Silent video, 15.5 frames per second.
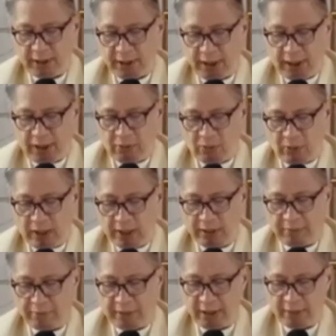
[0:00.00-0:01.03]
and one
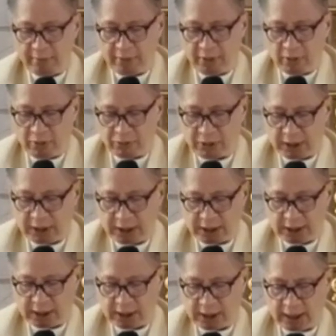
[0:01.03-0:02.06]
of them goes
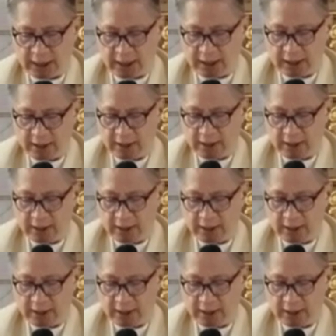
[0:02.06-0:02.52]
astray,